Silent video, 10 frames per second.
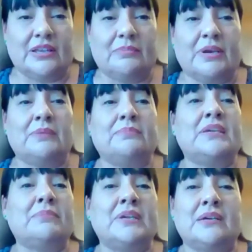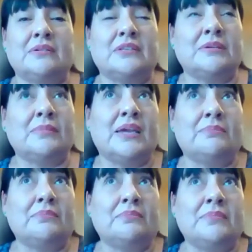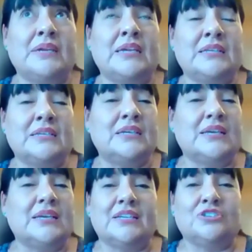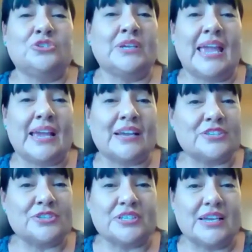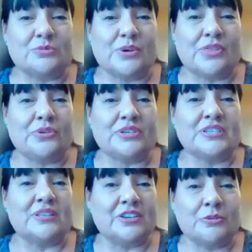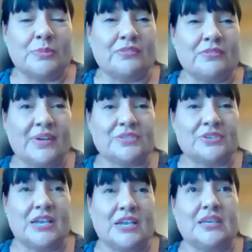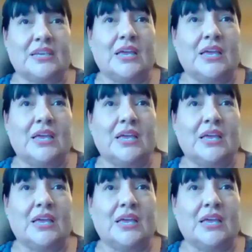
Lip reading: It might mean doing exercise, whether it's a little bit of exercise.